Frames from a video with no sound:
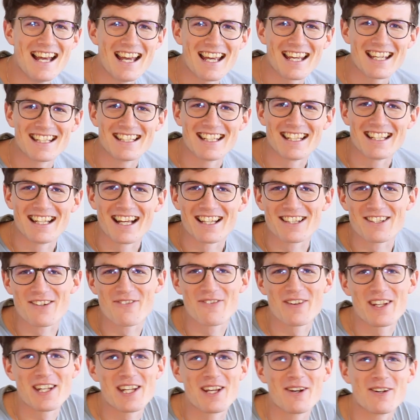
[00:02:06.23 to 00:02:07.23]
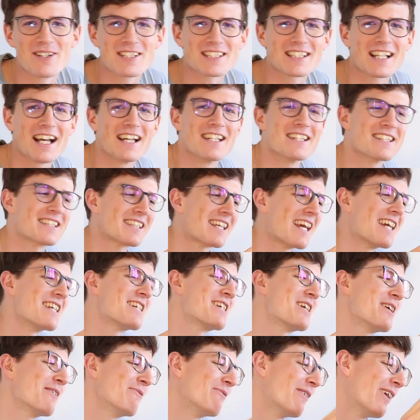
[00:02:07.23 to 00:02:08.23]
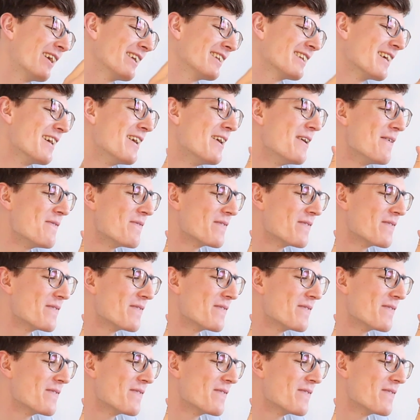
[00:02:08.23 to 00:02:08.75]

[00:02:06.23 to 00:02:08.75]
in another video. It's kind of sketchy, but